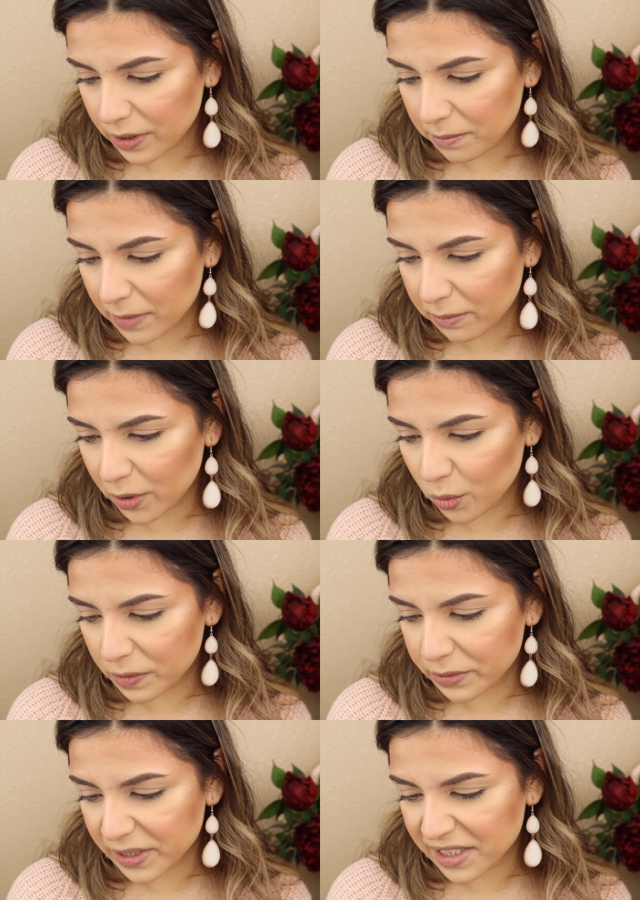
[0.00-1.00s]
remember
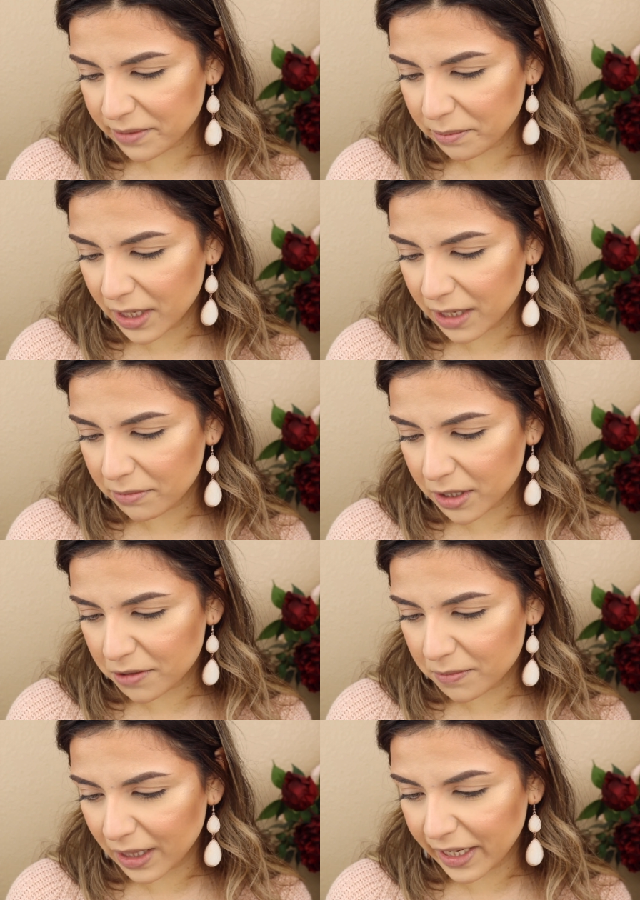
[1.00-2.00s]
what was the
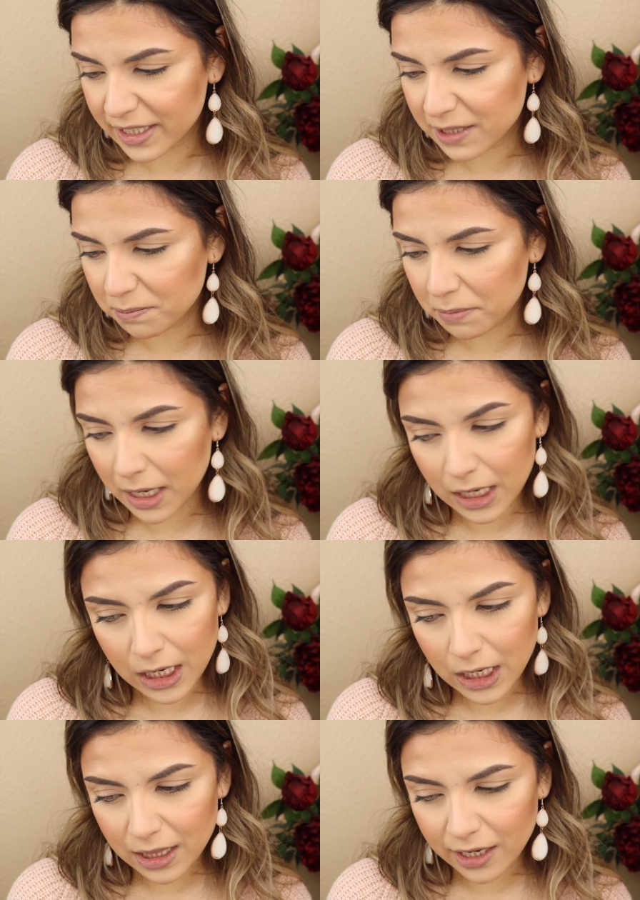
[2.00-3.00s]
minimum like
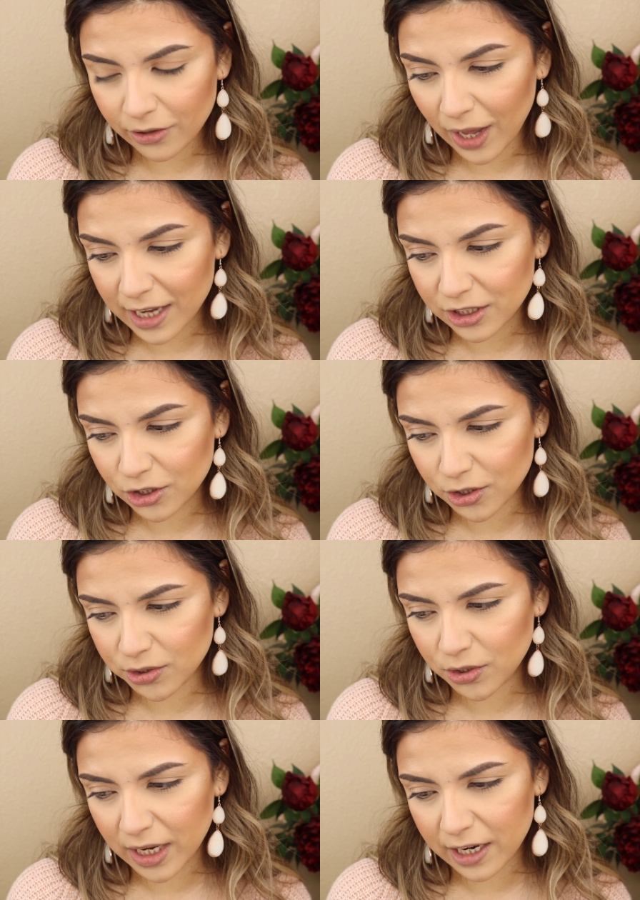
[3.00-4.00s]
spending that you had to do
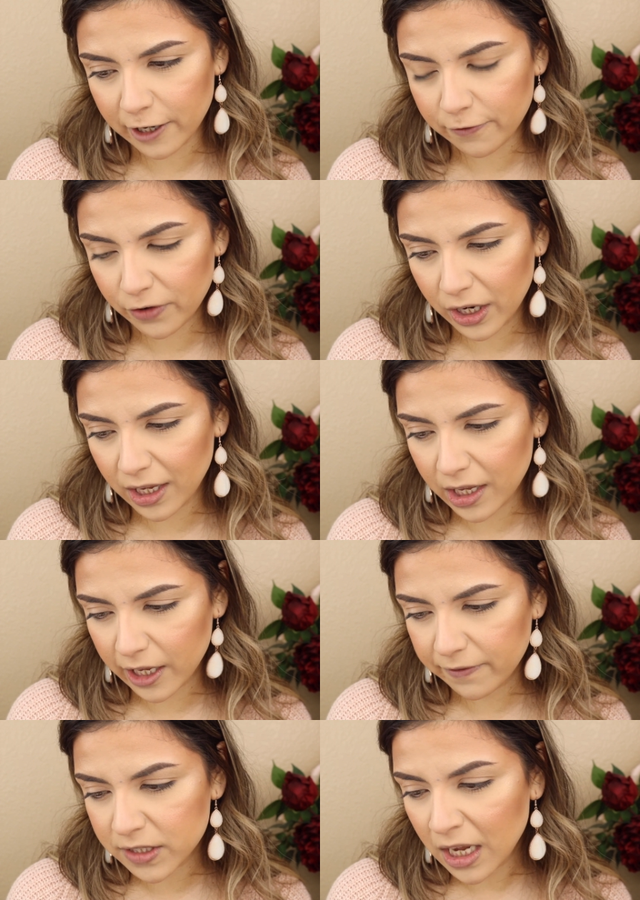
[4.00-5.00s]
to get a free
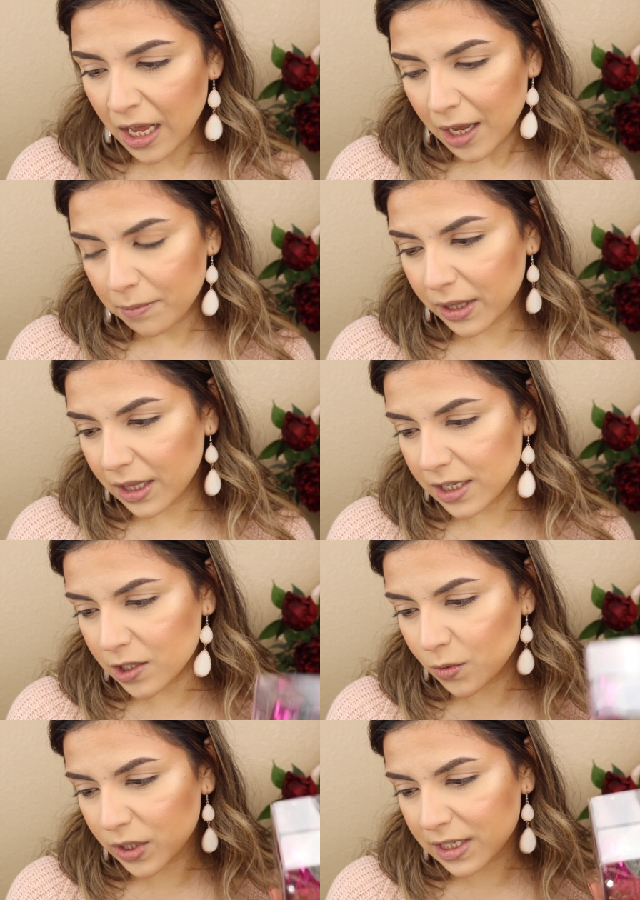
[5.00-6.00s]
gift, but
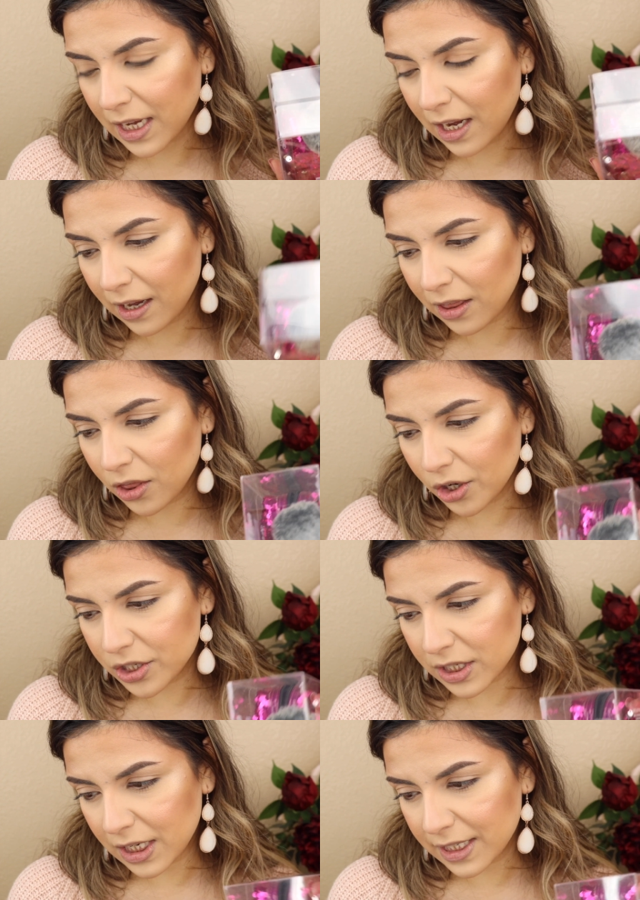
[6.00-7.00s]
this was a
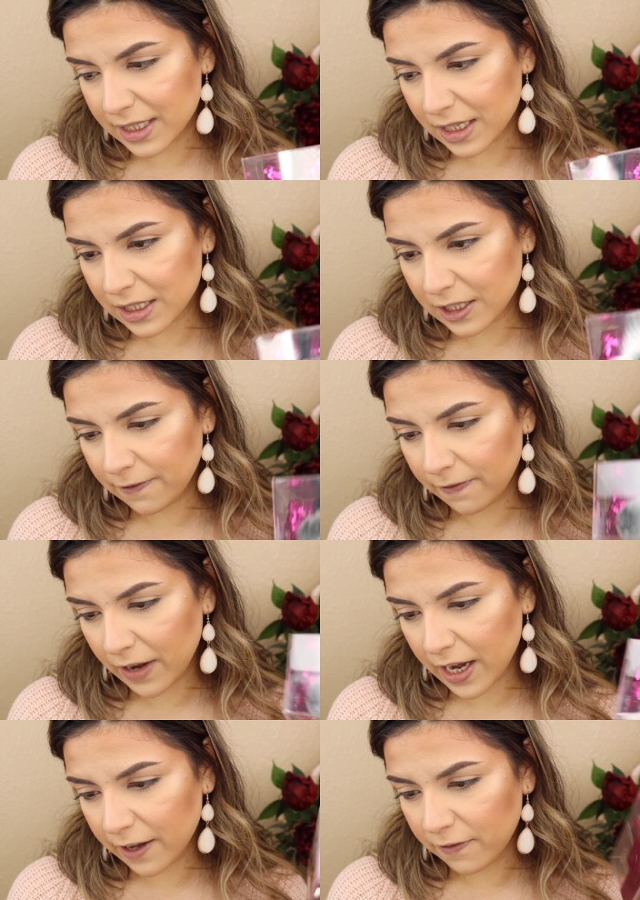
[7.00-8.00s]

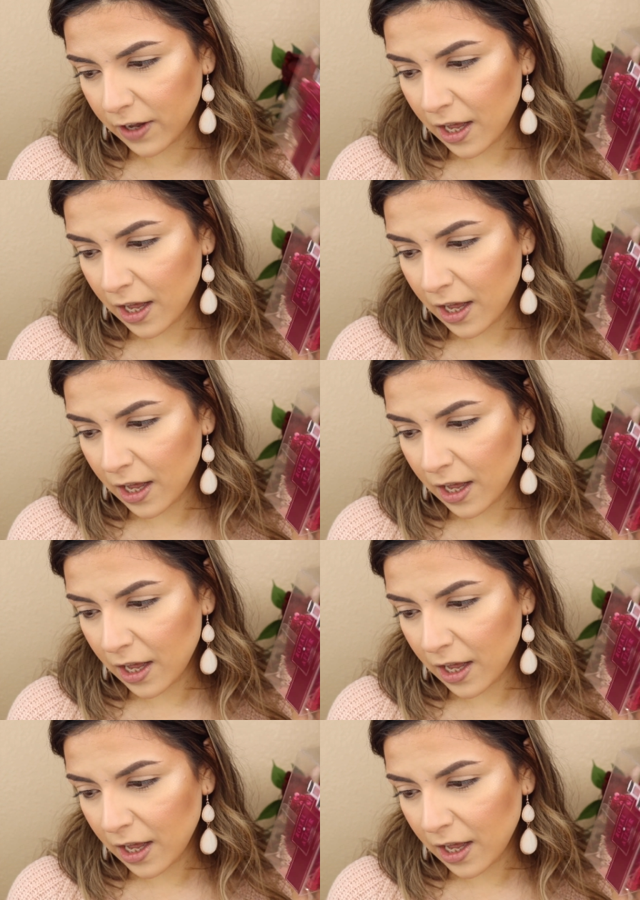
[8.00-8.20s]
$13.65